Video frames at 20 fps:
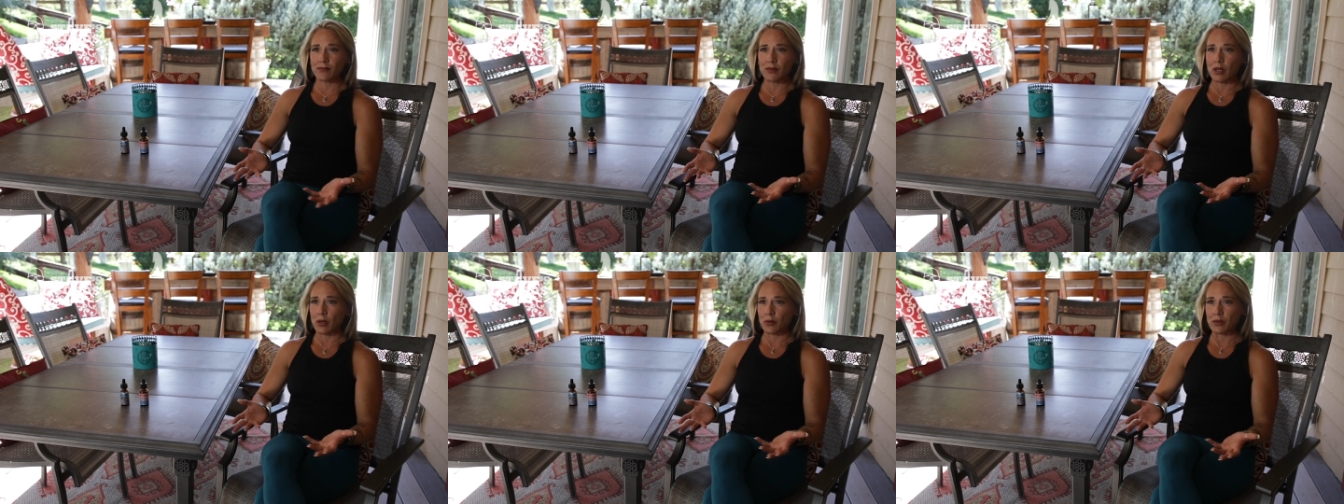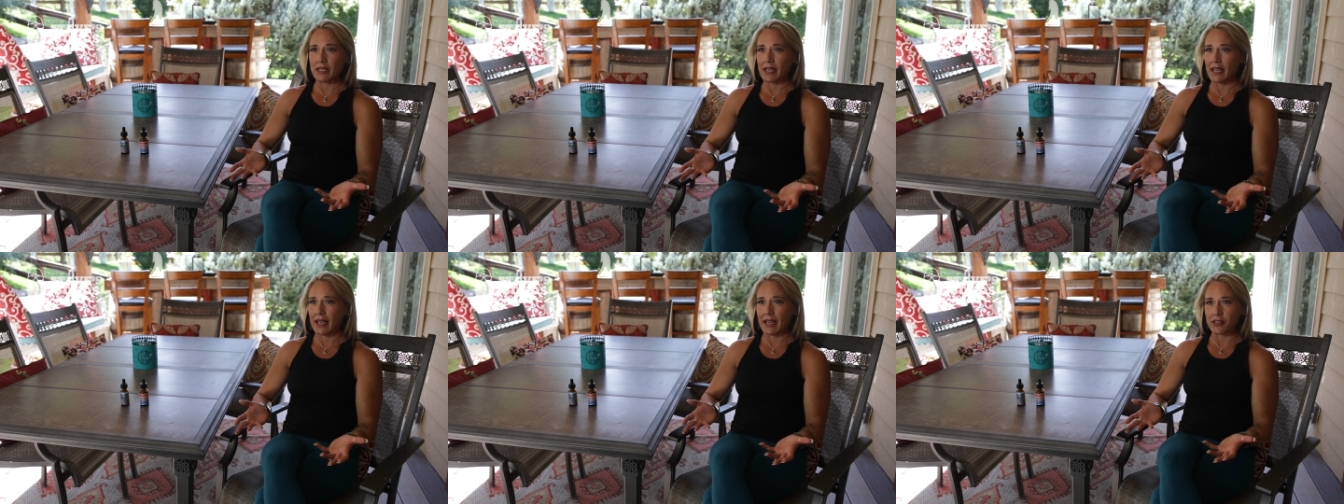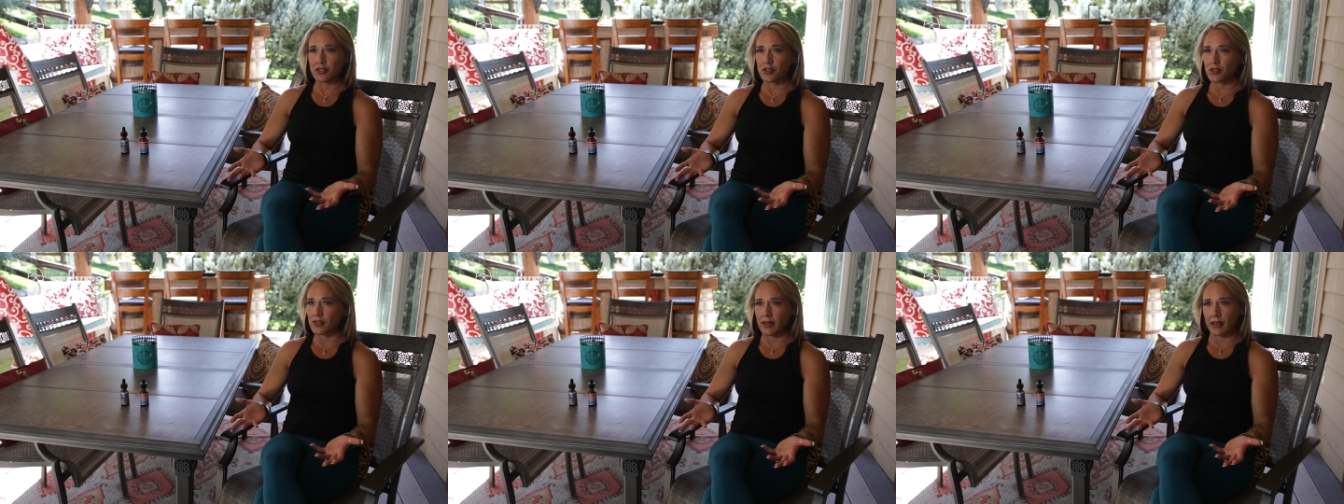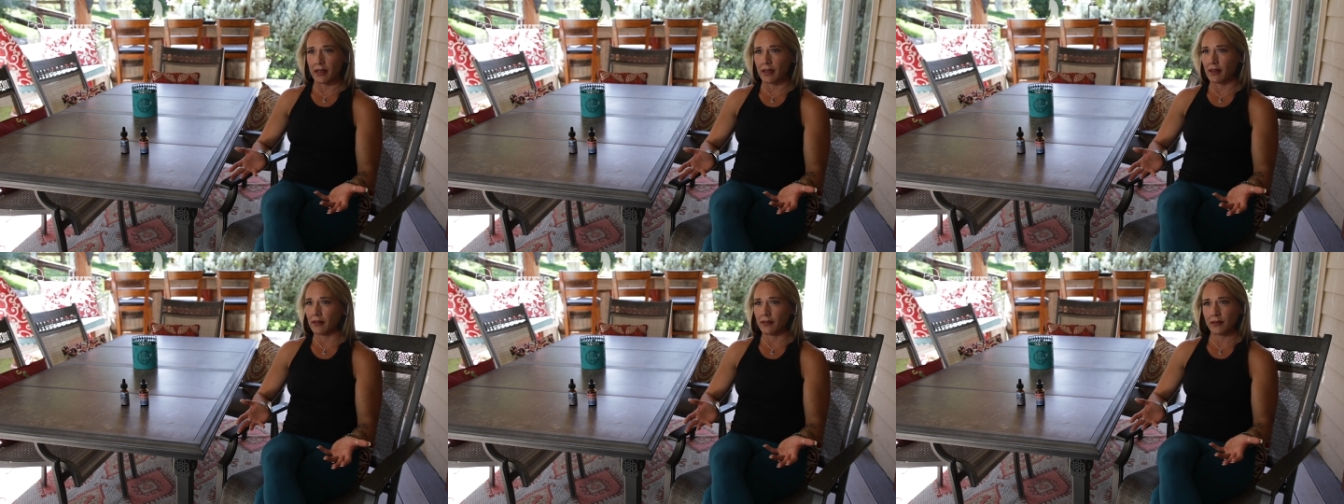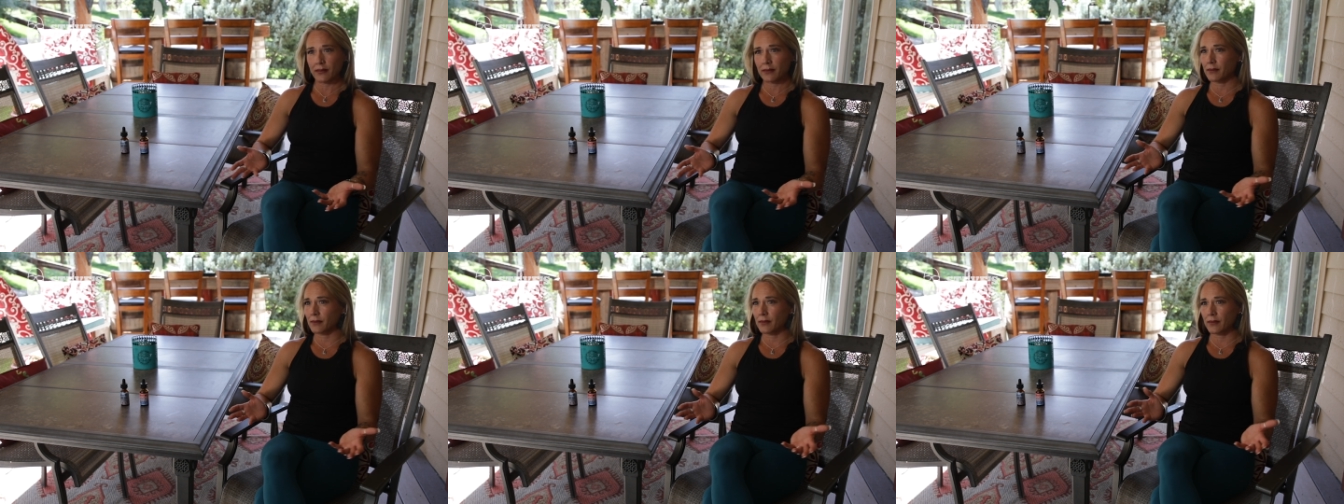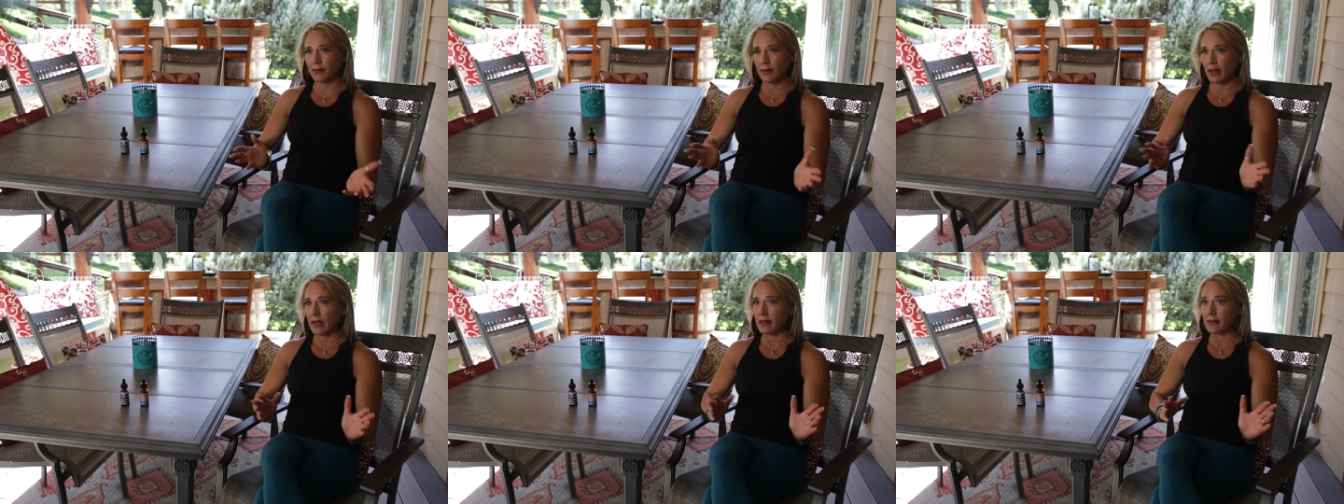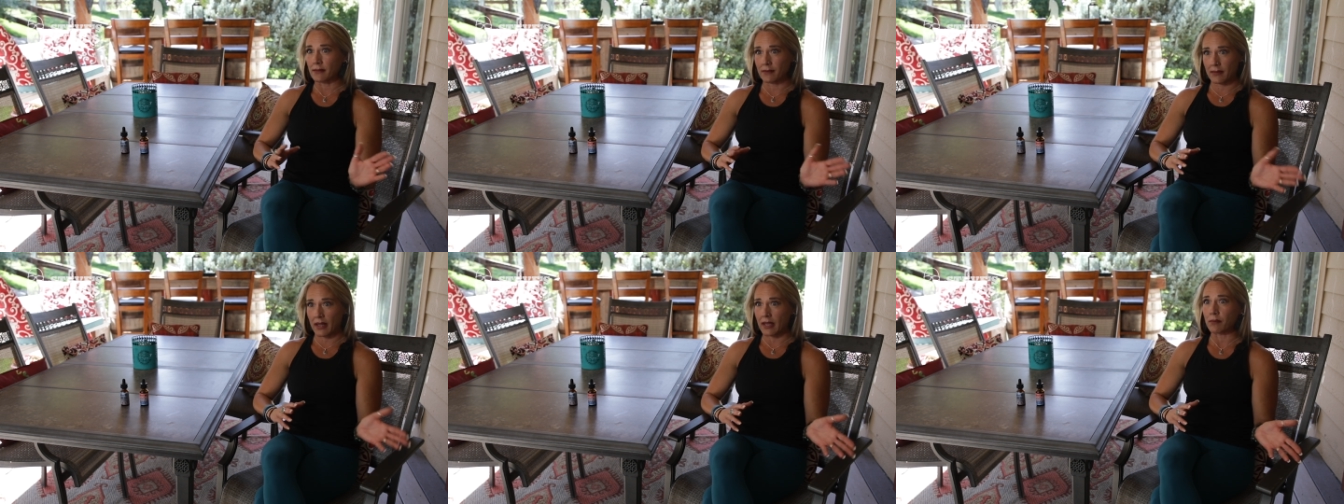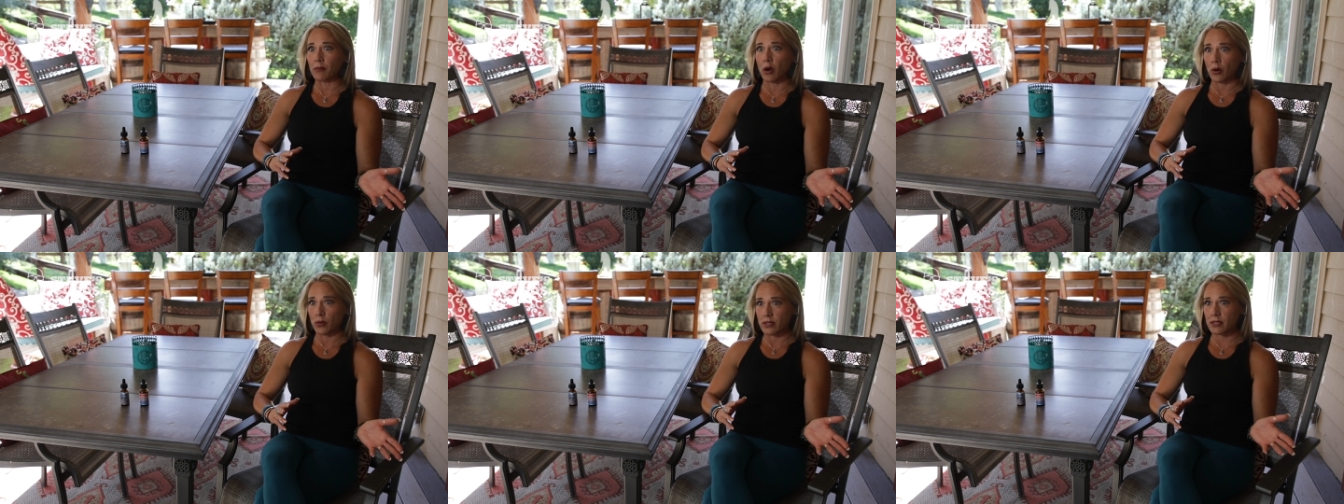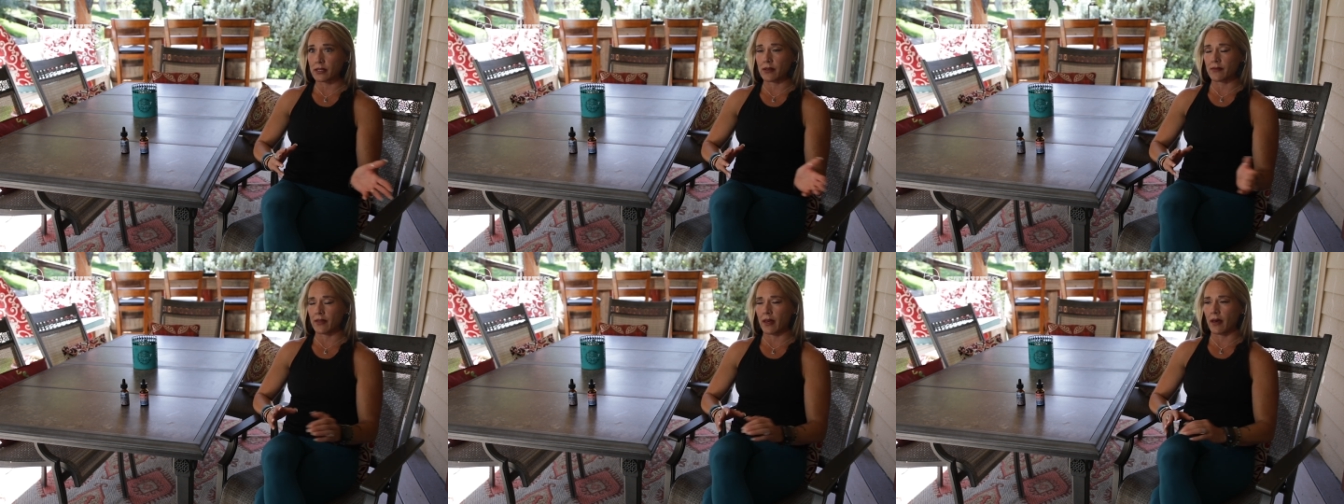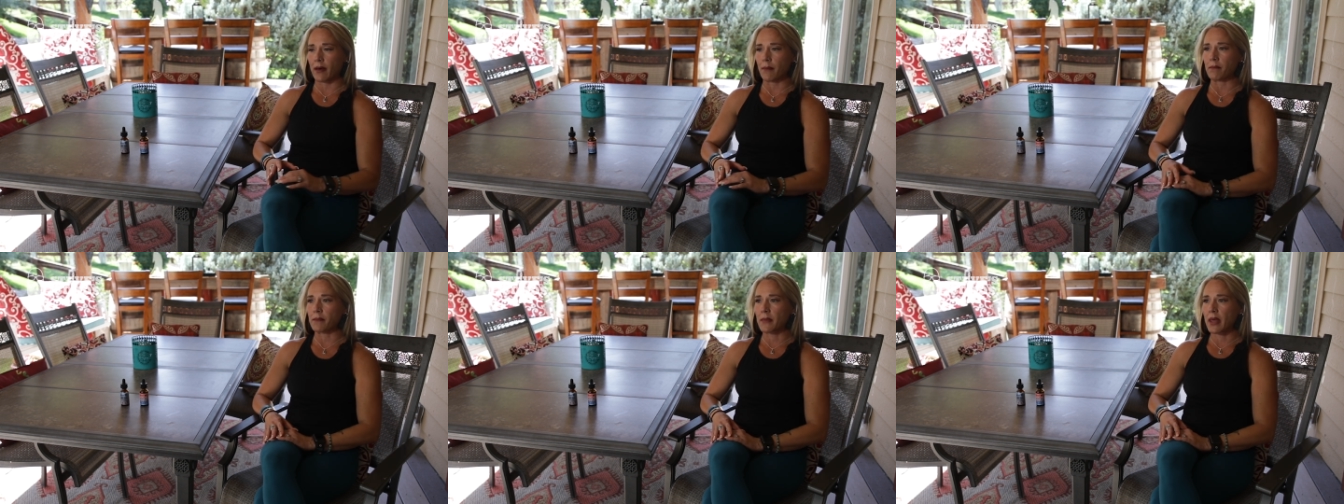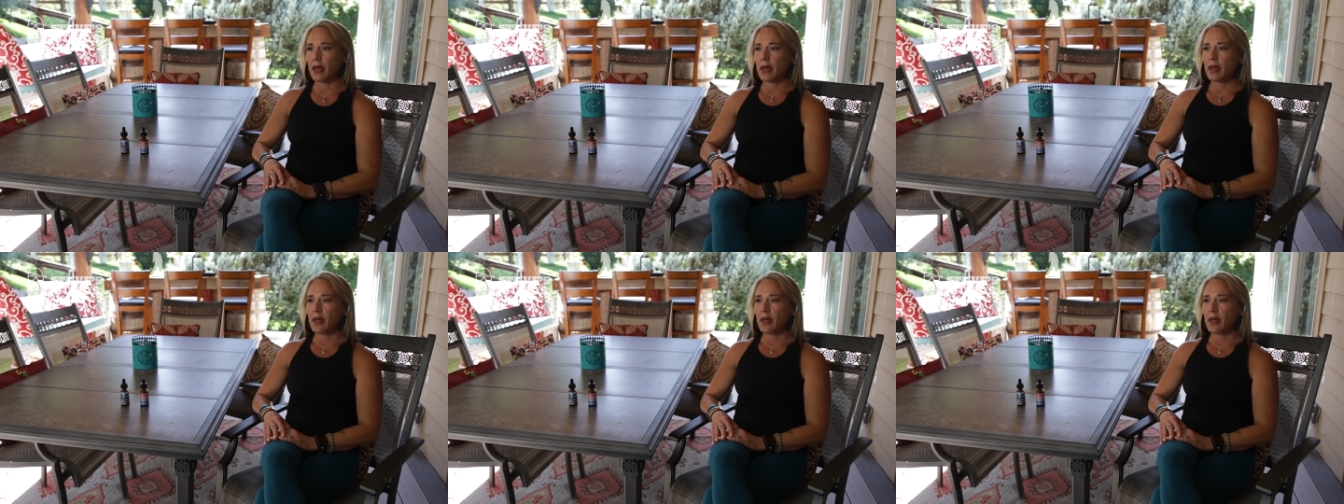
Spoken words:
THC in most of them.